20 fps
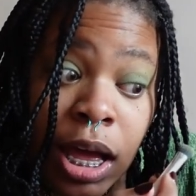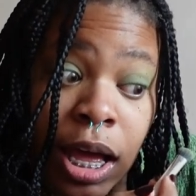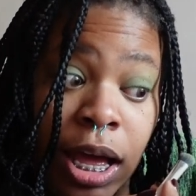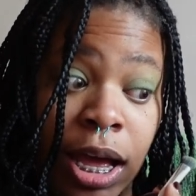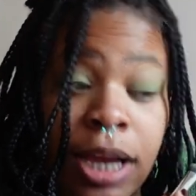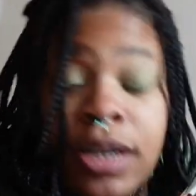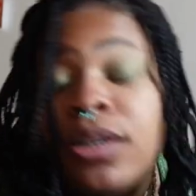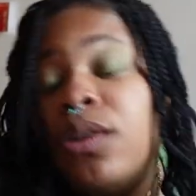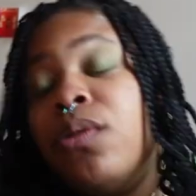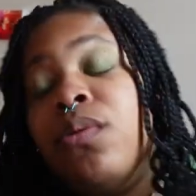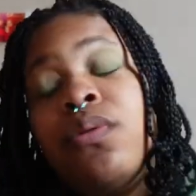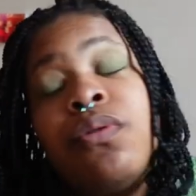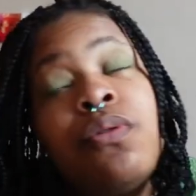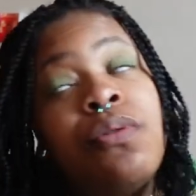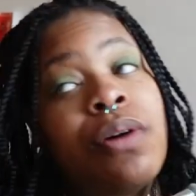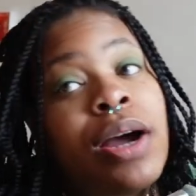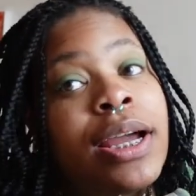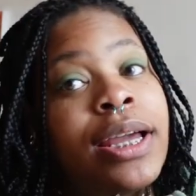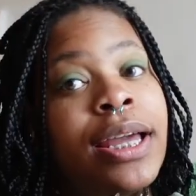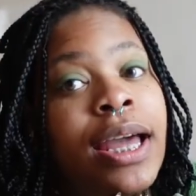I don't
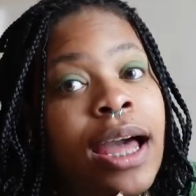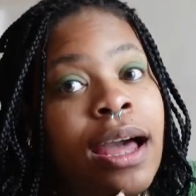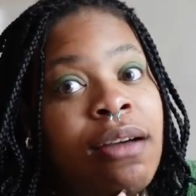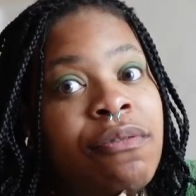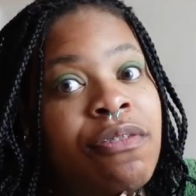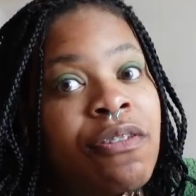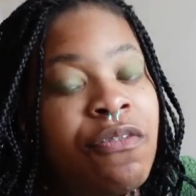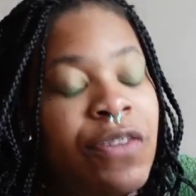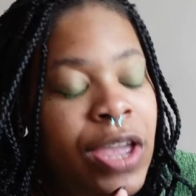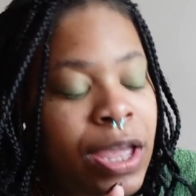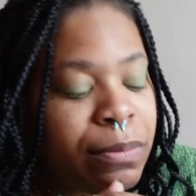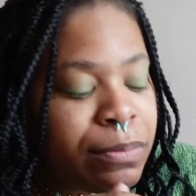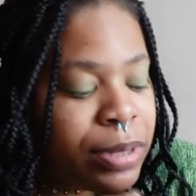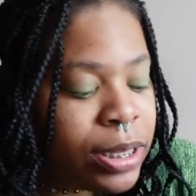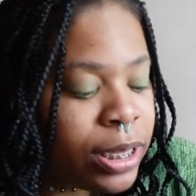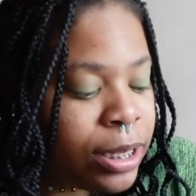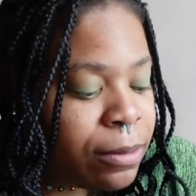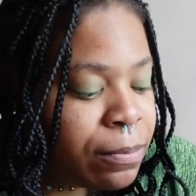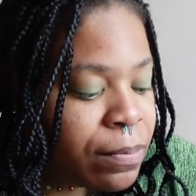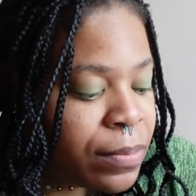quite have a
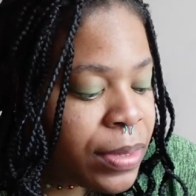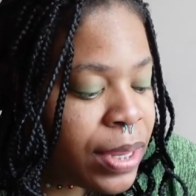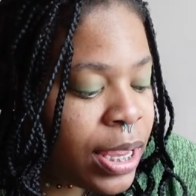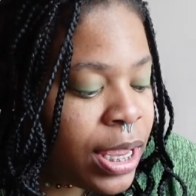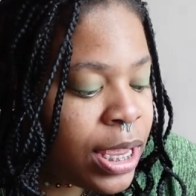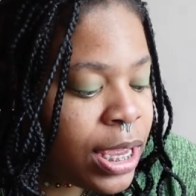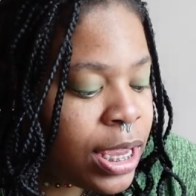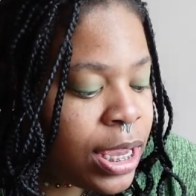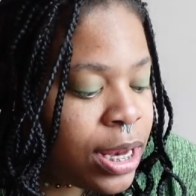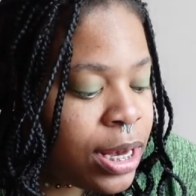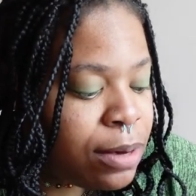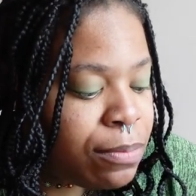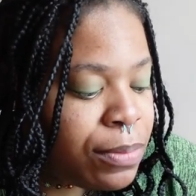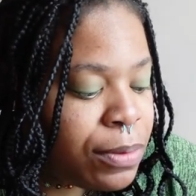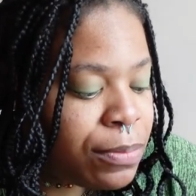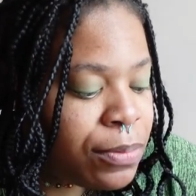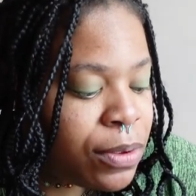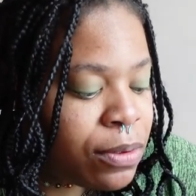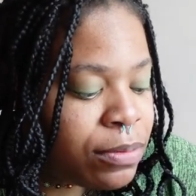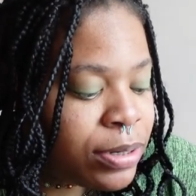family and
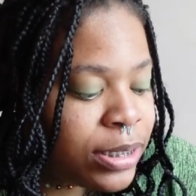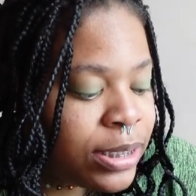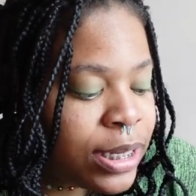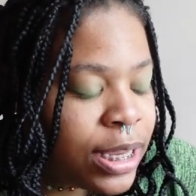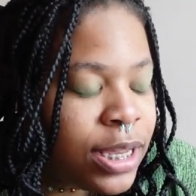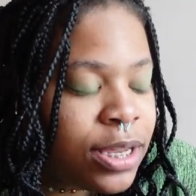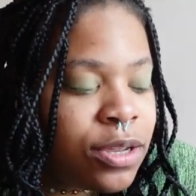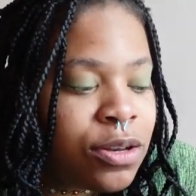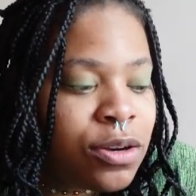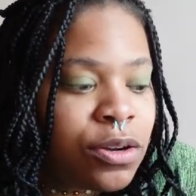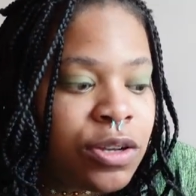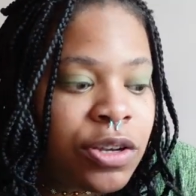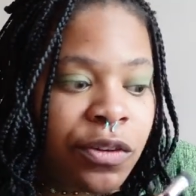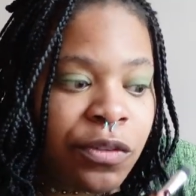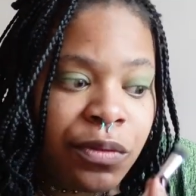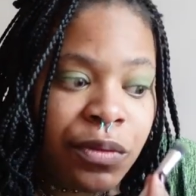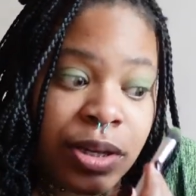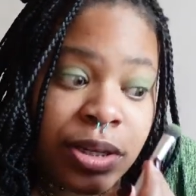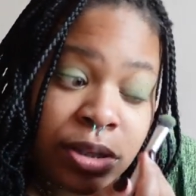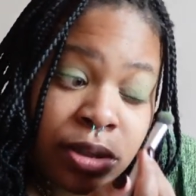people always say you know your
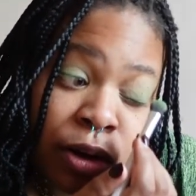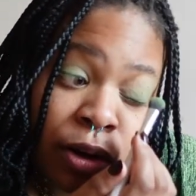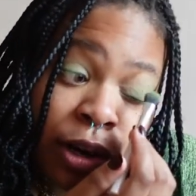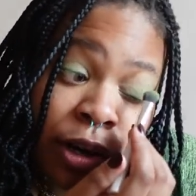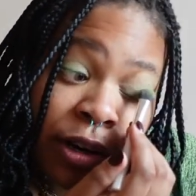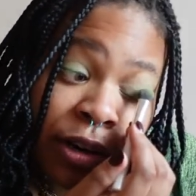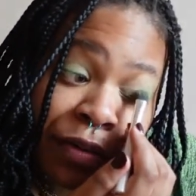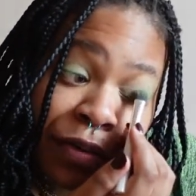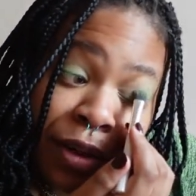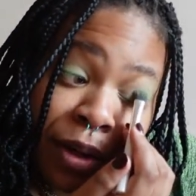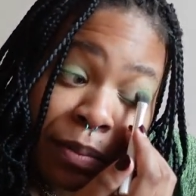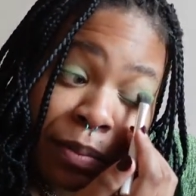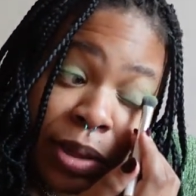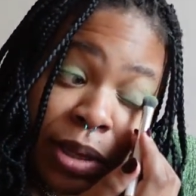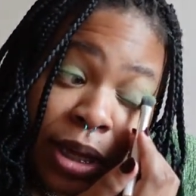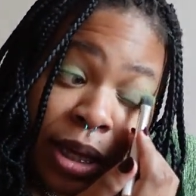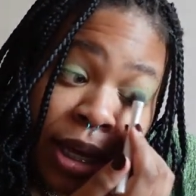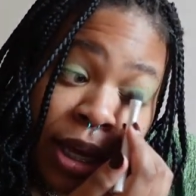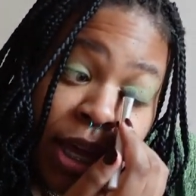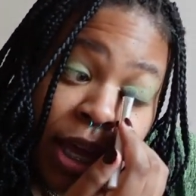friends are your
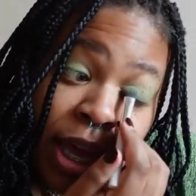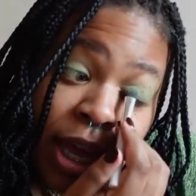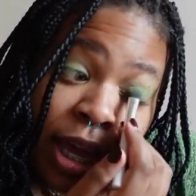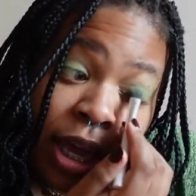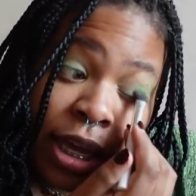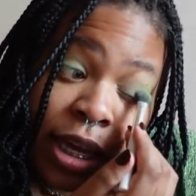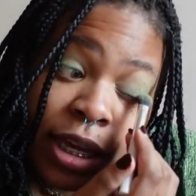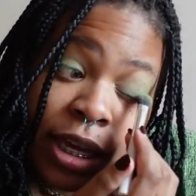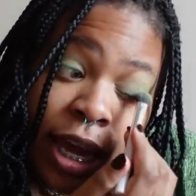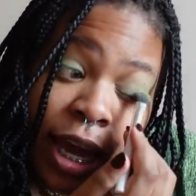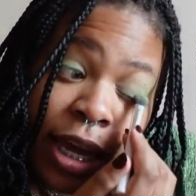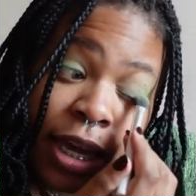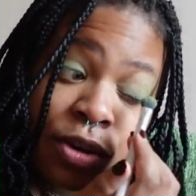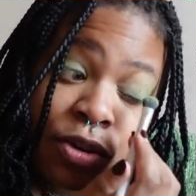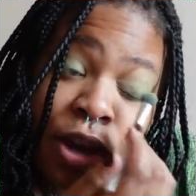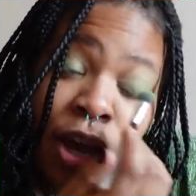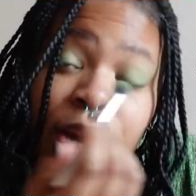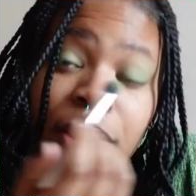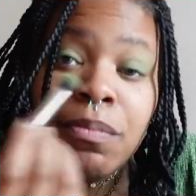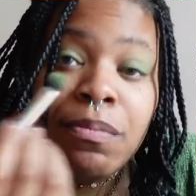family yeah
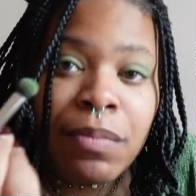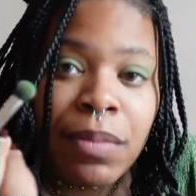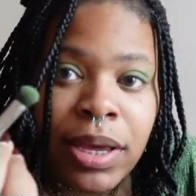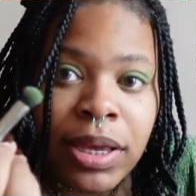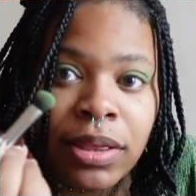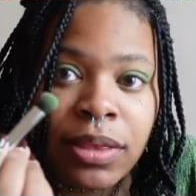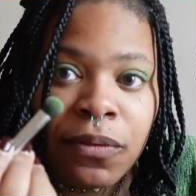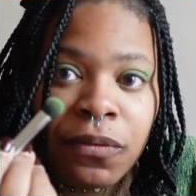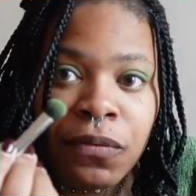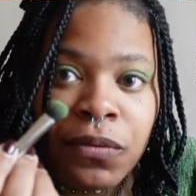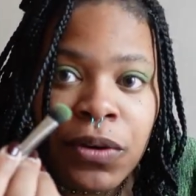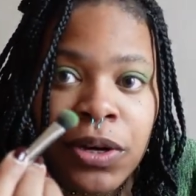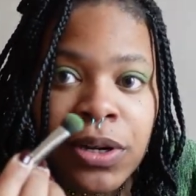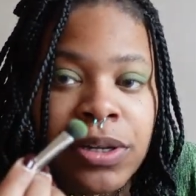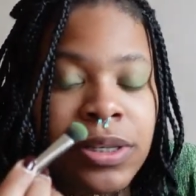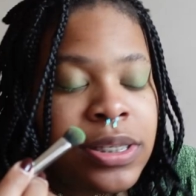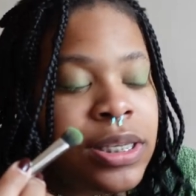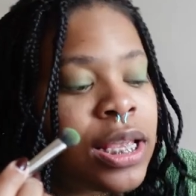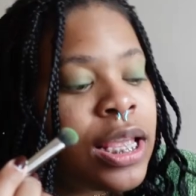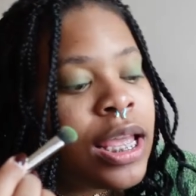you got to make them
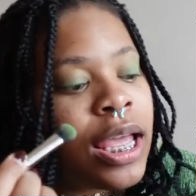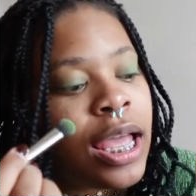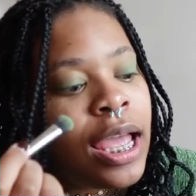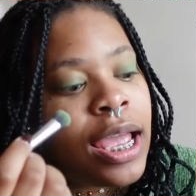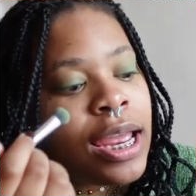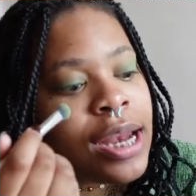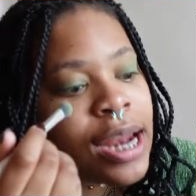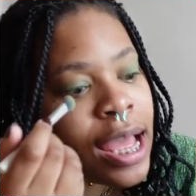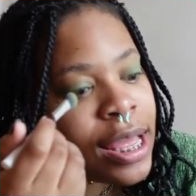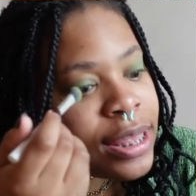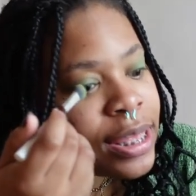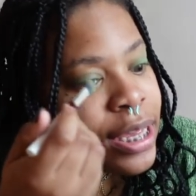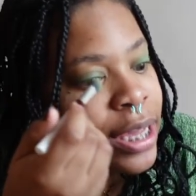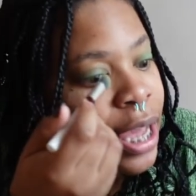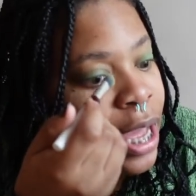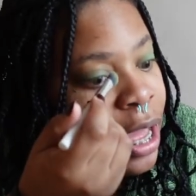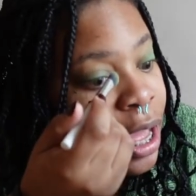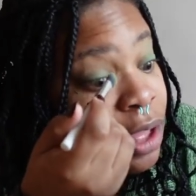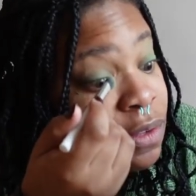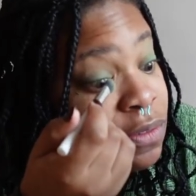first and i think
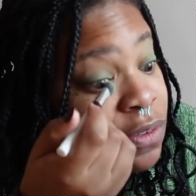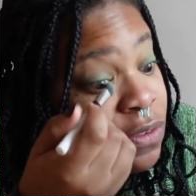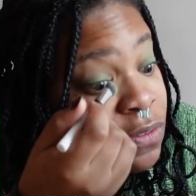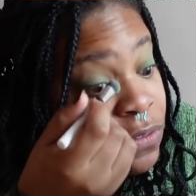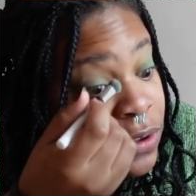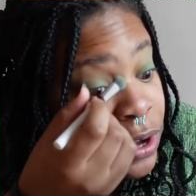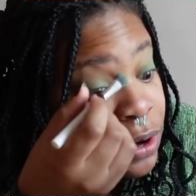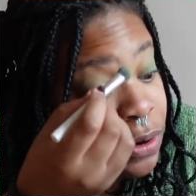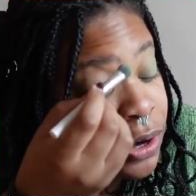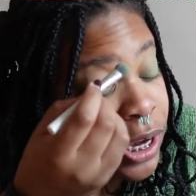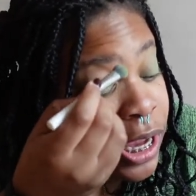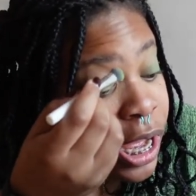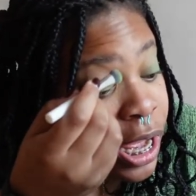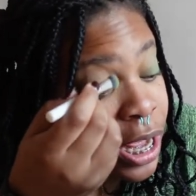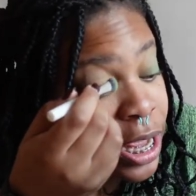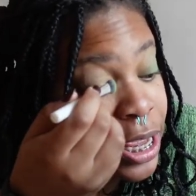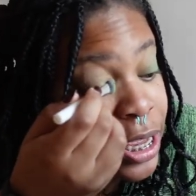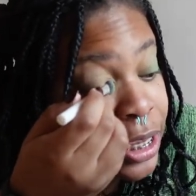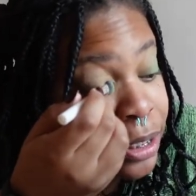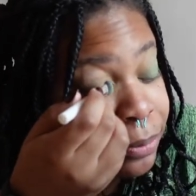i have a very
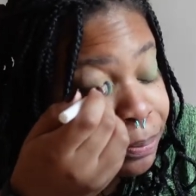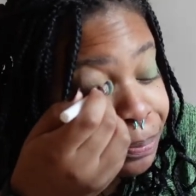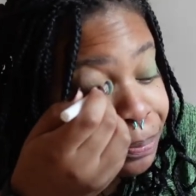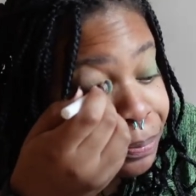high